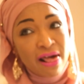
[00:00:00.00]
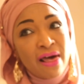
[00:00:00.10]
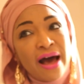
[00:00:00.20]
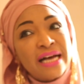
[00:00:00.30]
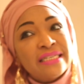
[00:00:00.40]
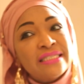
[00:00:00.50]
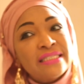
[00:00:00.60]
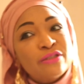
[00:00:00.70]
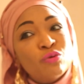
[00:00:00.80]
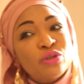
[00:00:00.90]
has
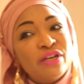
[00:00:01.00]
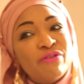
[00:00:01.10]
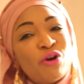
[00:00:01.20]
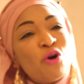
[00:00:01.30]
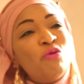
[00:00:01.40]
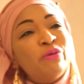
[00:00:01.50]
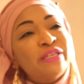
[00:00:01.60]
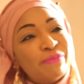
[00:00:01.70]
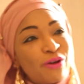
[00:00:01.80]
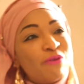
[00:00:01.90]
sort of opened
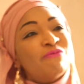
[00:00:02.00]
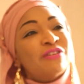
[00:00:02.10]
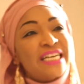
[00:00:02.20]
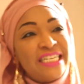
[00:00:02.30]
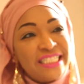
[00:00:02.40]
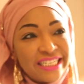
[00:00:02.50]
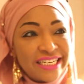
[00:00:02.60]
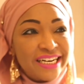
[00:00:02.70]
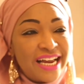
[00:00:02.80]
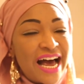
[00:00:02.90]
up the conversation,
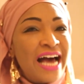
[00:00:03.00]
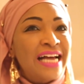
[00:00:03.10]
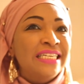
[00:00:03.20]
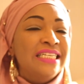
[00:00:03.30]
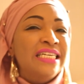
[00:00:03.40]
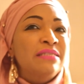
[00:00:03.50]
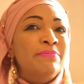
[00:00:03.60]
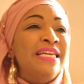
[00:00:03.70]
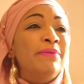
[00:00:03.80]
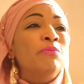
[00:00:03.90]
and it's
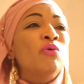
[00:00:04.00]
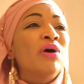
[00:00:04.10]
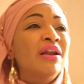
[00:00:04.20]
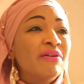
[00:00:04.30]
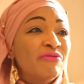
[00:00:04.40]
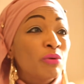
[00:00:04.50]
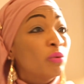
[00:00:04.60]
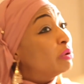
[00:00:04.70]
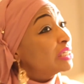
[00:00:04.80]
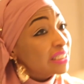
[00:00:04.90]
made it more colourful,
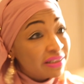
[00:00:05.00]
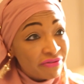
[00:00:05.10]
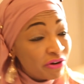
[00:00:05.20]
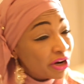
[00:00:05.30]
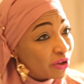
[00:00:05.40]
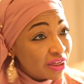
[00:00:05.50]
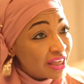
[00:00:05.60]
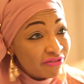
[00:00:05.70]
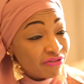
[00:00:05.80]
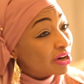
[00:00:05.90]
which is a very good
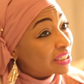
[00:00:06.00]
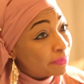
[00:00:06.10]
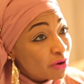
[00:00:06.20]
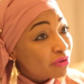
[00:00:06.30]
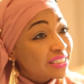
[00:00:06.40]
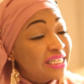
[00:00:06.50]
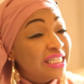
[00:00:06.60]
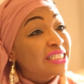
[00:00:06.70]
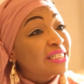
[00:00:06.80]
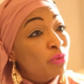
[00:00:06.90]
thing for our democracy.
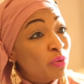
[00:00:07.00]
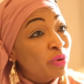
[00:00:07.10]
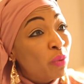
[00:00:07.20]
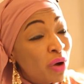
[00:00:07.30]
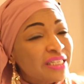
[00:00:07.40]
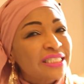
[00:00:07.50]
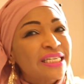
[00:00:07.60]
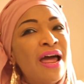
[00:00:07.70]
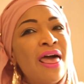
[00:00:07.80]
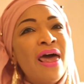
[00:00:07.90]
This is what we want.
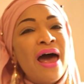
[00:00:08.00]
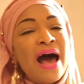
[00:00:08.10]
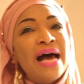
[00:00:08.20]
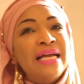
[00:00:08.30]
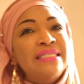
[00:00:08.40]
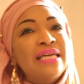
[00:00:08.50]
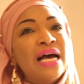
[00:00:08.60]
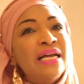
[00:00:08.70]
And